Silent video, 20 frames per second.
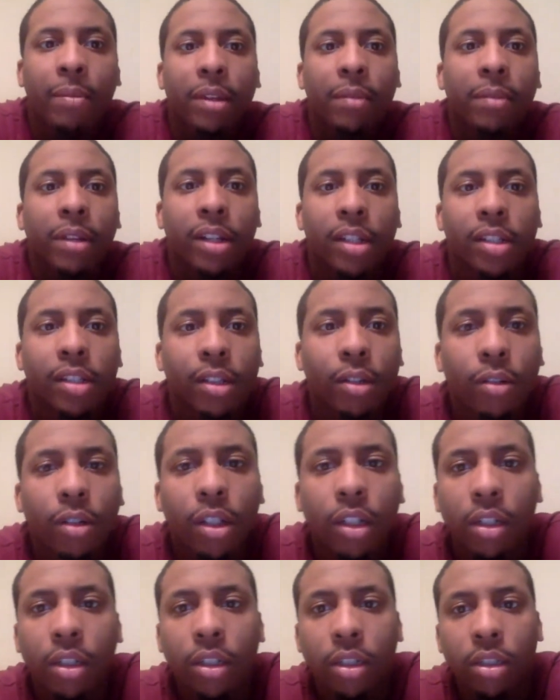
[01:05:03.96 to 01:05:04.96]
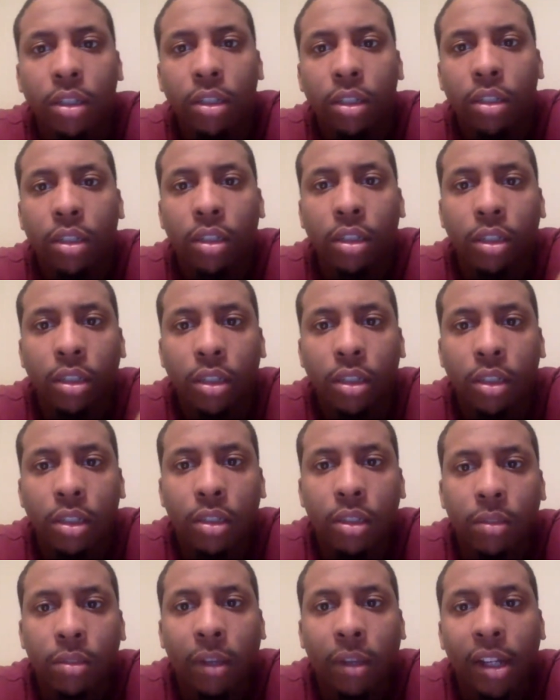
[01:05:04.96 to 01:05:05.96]
Minnesota,
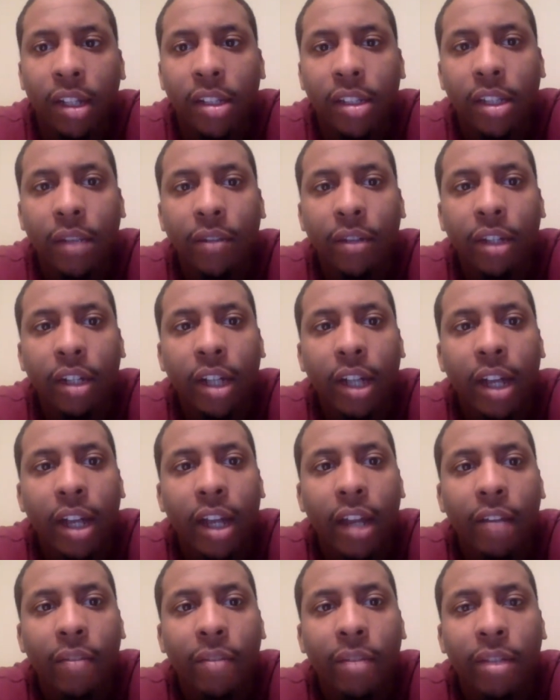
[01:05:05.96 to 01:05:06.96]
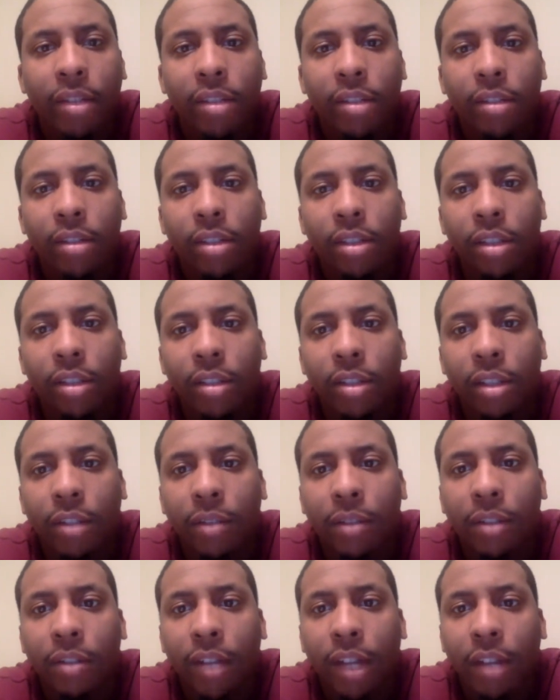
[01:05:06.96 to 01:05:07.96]
-7.5. Minnesota's the
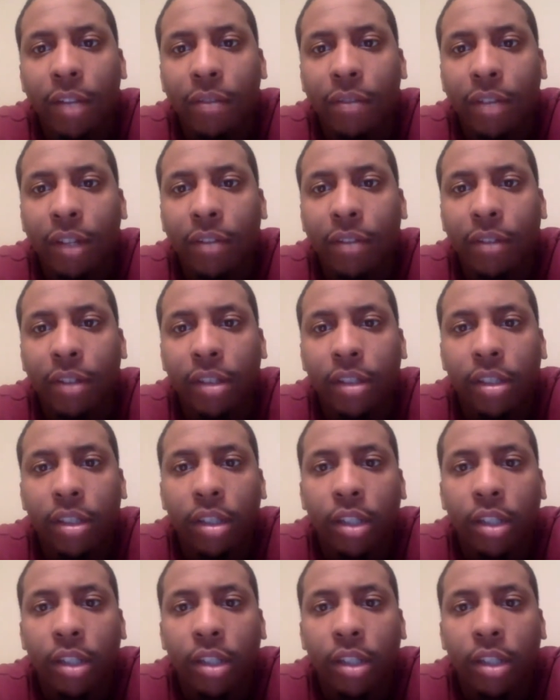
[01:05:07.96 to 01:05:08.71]
7.5 favorite.